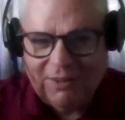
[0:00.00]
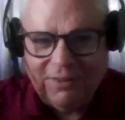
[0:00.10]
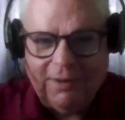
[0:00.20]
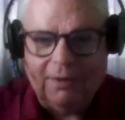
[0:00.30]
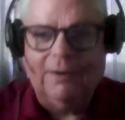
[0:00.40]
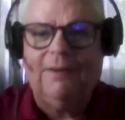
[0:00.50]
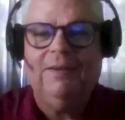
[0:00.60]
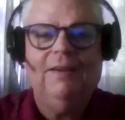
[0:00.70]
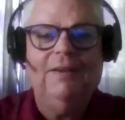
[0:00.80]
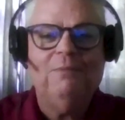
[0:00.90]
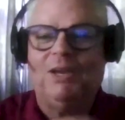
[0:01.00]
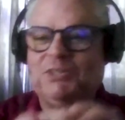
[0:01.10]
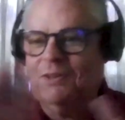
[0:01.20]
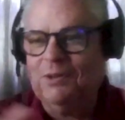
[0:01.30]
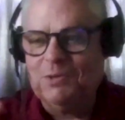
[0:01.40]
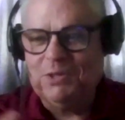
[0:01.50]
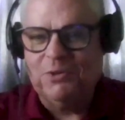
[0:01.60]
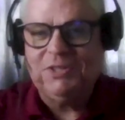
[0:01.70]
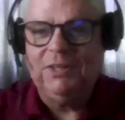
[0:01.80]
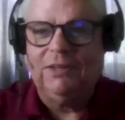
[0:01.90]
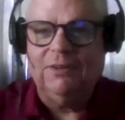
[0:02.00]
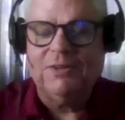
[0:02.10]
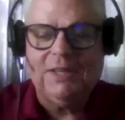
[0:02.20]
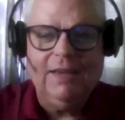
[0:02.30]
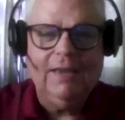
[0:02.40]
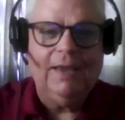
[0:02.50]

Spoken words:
had cleared, make sure there was no signals.